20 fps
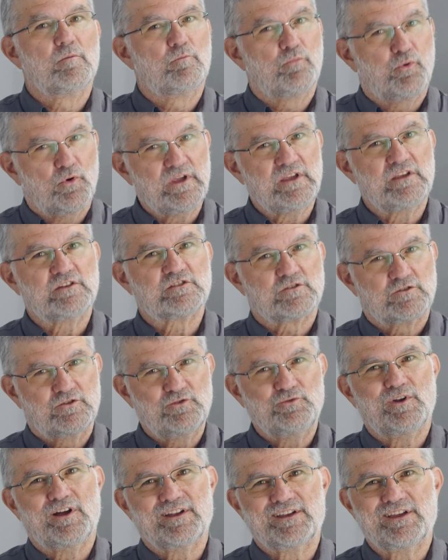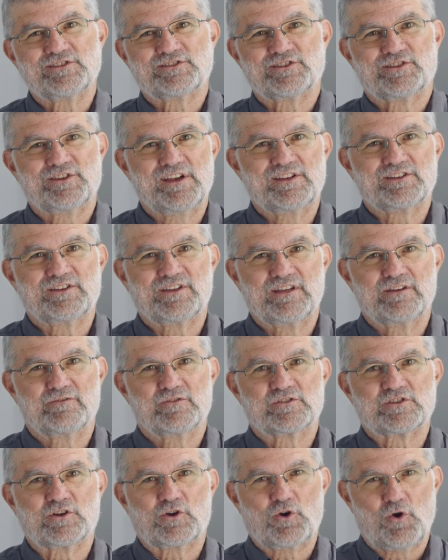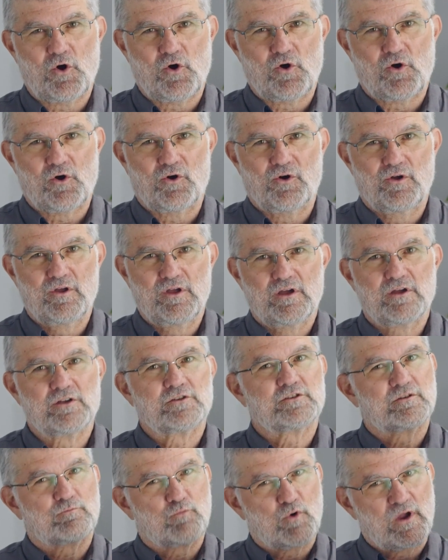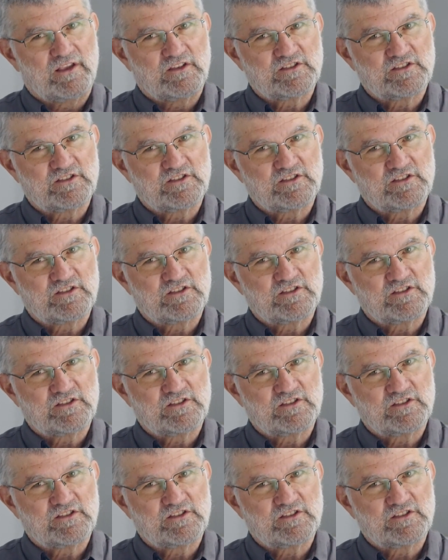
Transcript: please do not hesitate to give us a call to bring